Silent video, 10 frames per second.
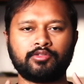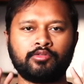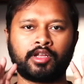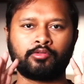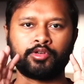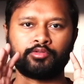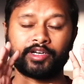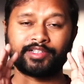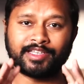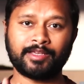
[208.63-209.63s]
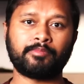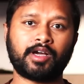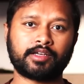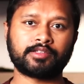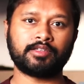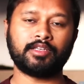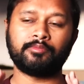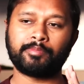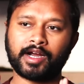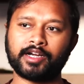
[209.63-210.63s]
You are going to get same marks.
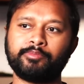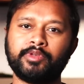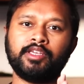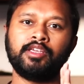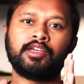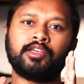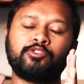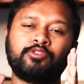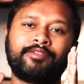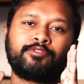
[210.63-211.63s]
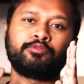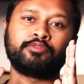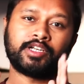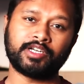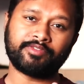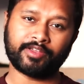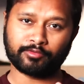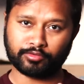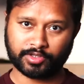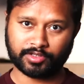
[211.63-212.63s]
In part B, you have to do
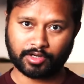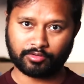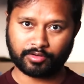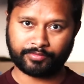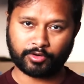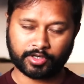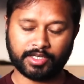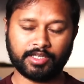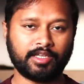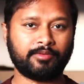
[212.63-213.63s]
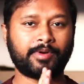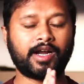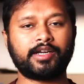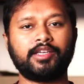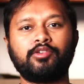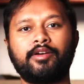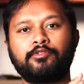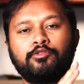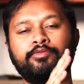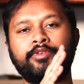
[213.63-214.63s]
35 questions out of 40. In part A, you
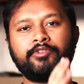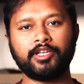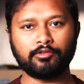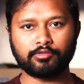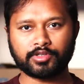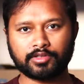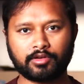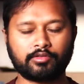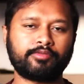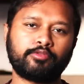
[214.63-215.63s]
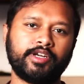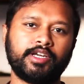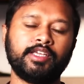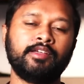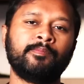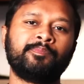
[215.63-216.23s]
have to do 15 questions out of 20.